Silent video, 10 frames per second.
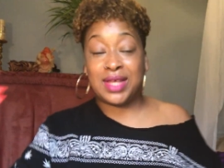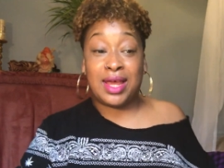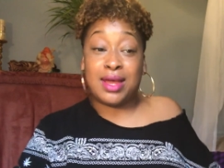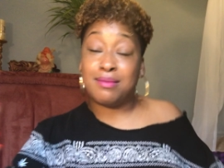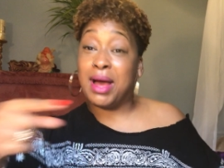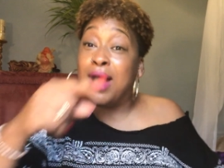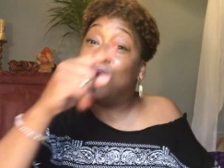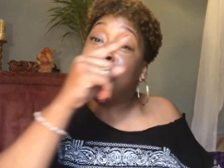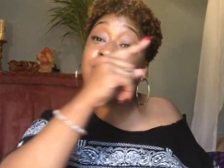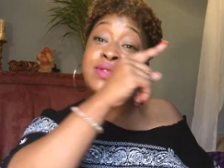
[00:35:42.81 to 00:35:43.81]
Damn, I
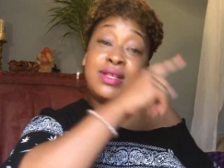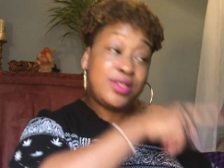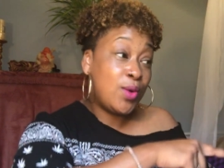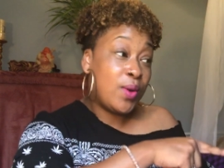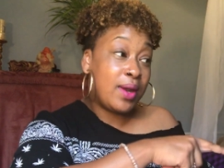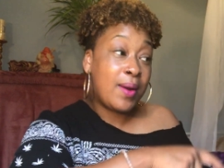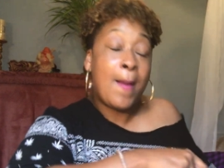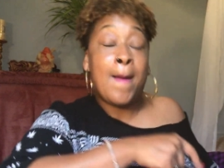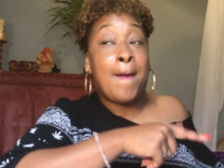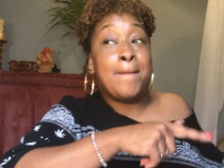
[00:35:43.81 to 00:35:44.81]
don't know what they're doing,
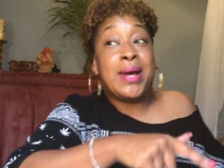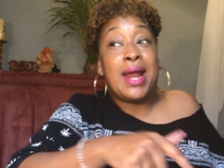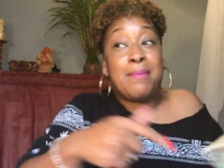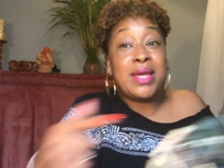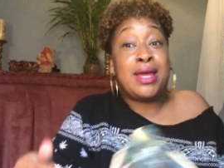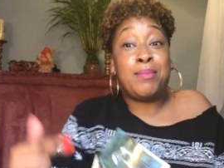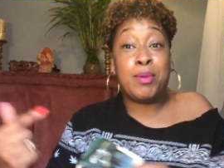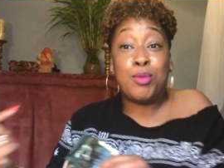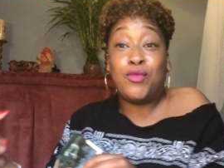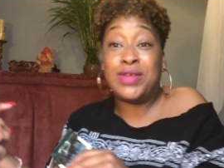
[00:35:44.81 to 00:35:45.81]
but I'm going to
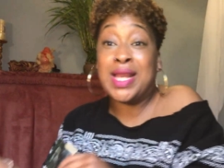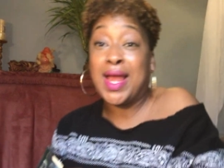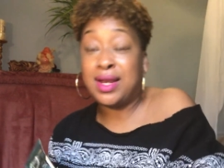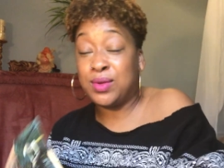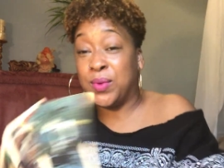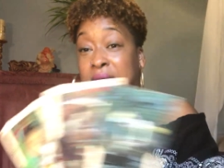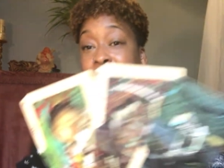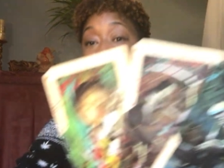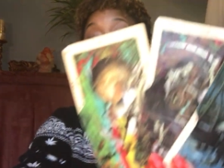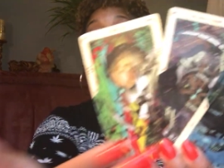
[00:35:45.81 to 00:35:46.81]
keep it moving anyway.